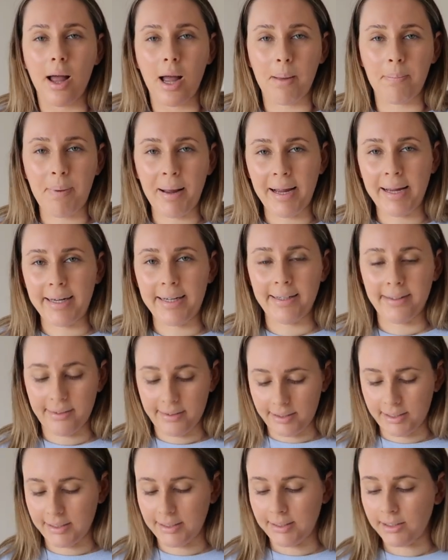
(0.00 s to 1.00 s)
a
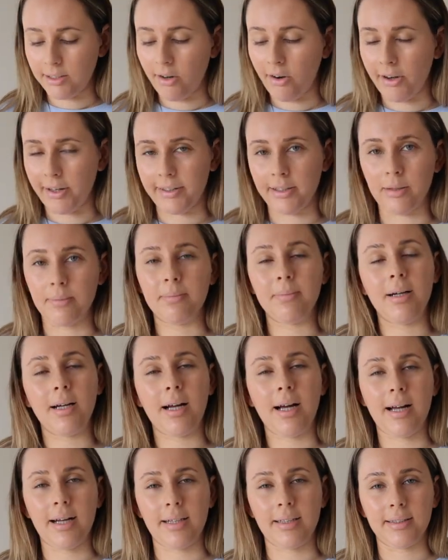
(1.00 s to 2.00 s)
pain. You need to iron them,
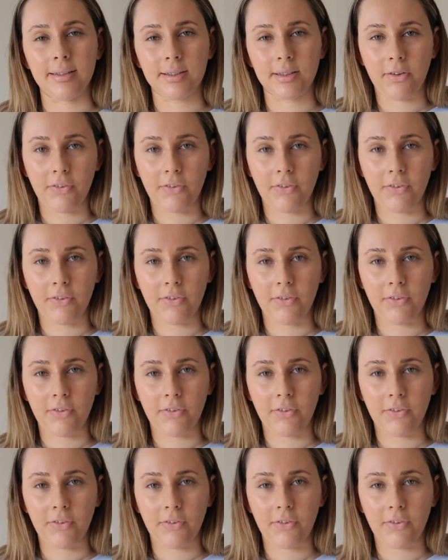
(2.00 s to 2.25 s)
and